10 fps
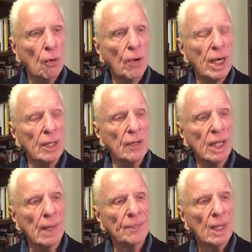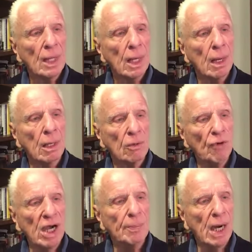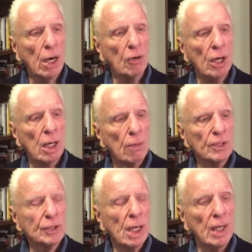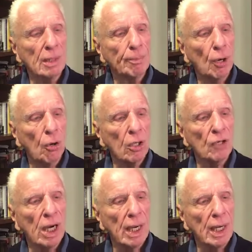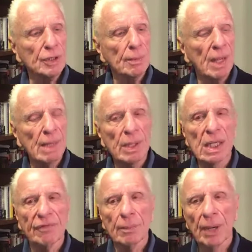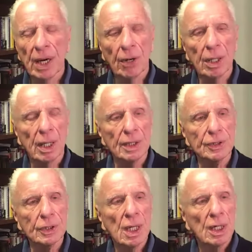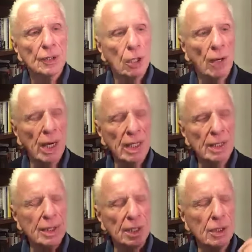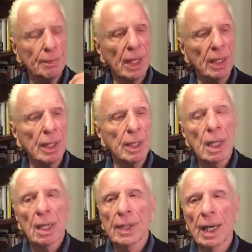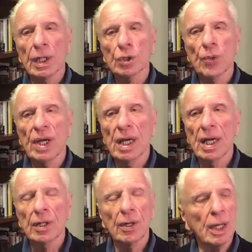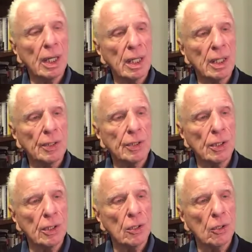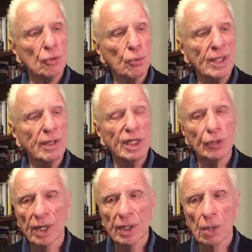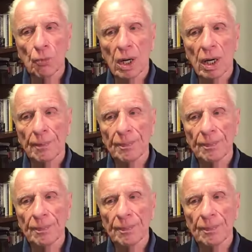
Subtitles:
when the great power was kind of polarized, maybe even paralyzed. So I anticipated that as we entered into 2021,